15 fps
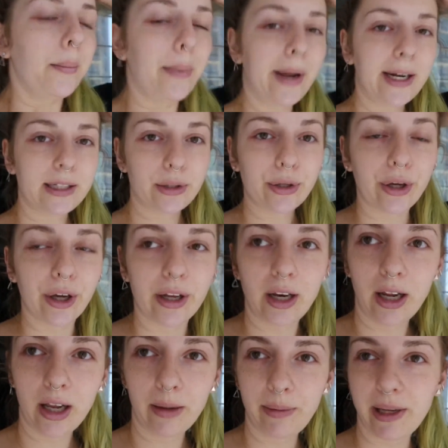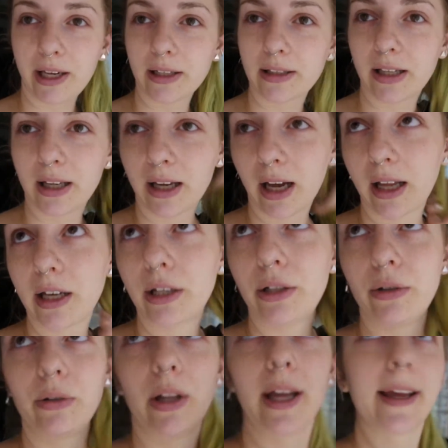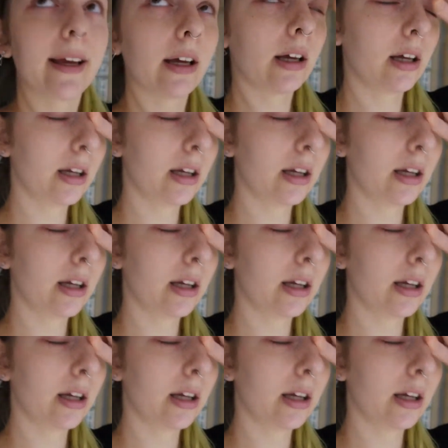But it's good because they kind of do like